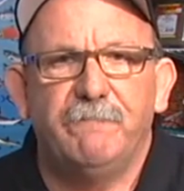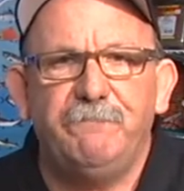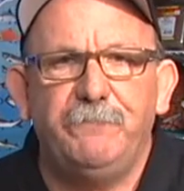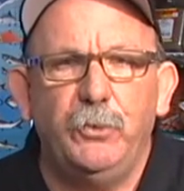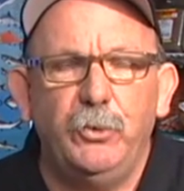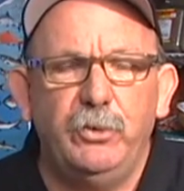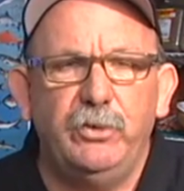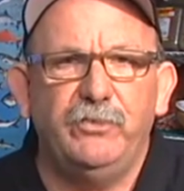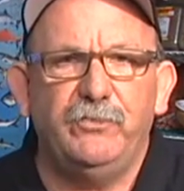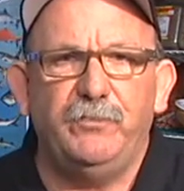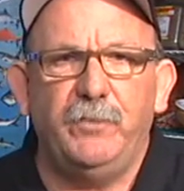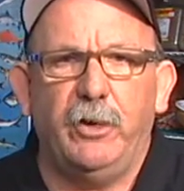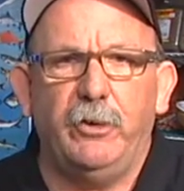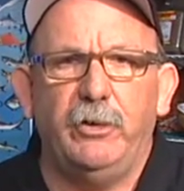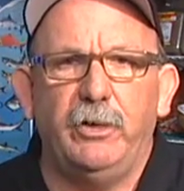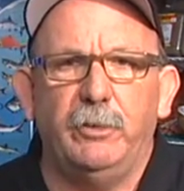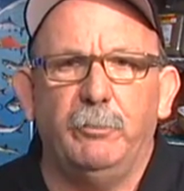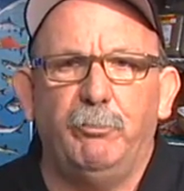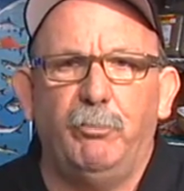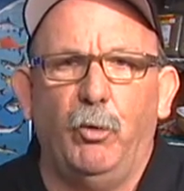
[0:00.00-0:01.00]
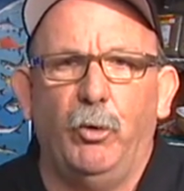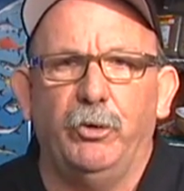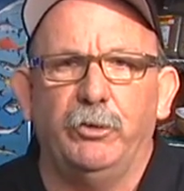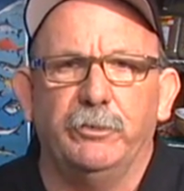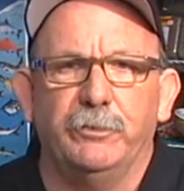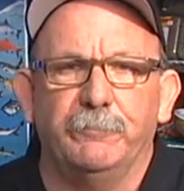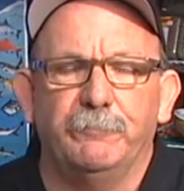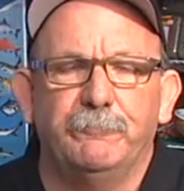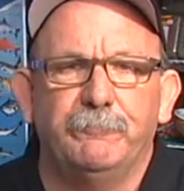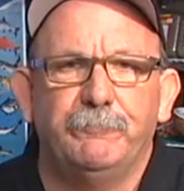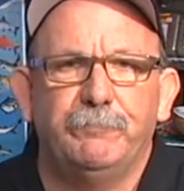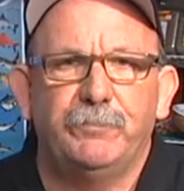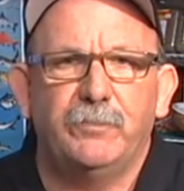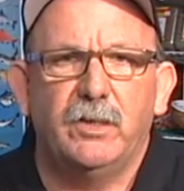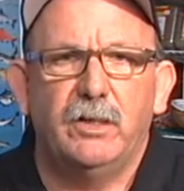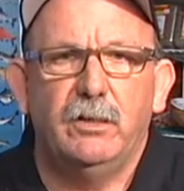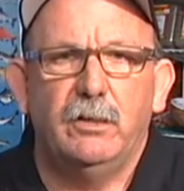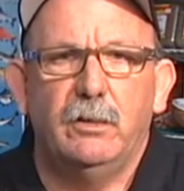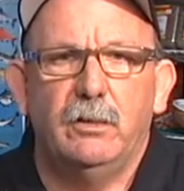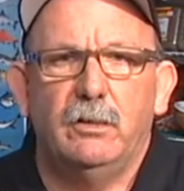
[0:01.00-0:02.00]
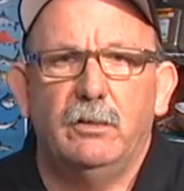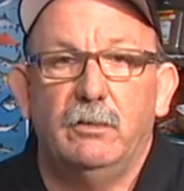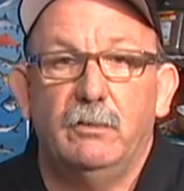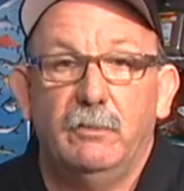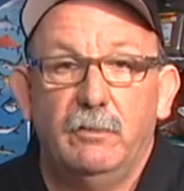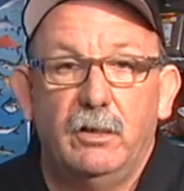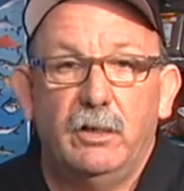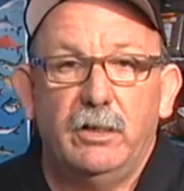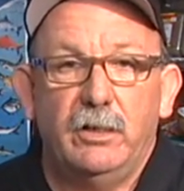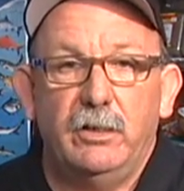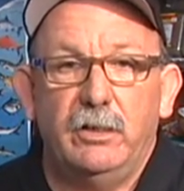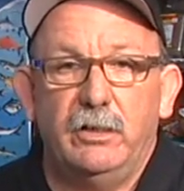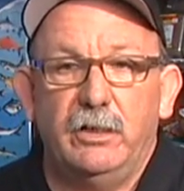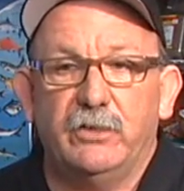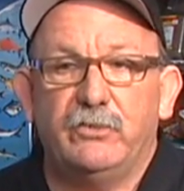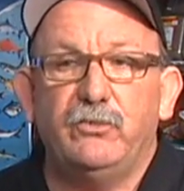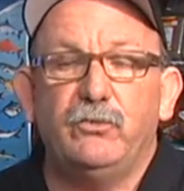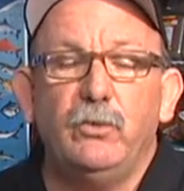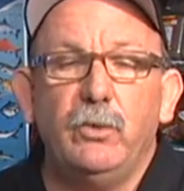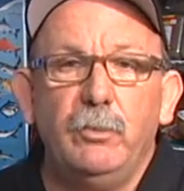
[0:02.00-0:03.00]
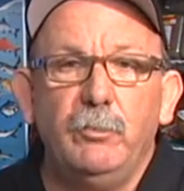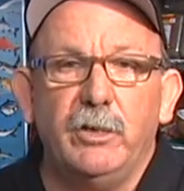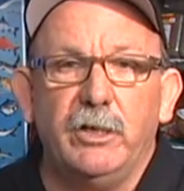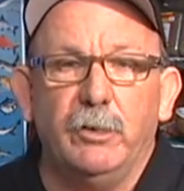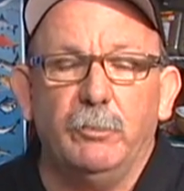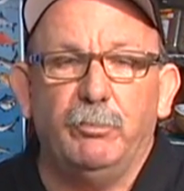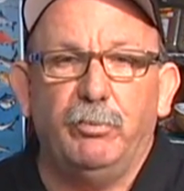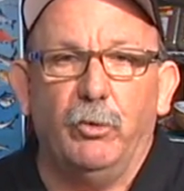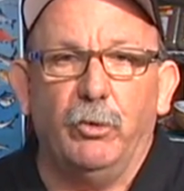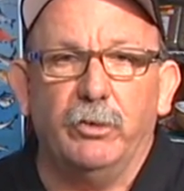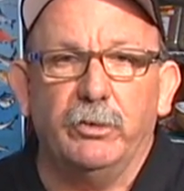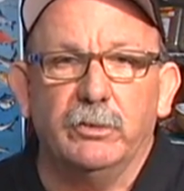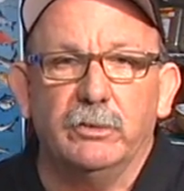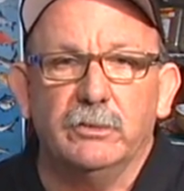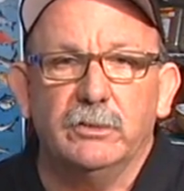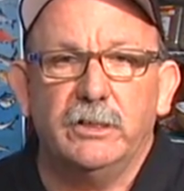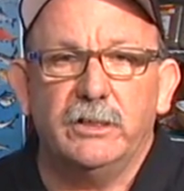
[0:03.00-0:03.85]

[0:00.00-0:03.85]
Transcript: Food is very important, extremely important.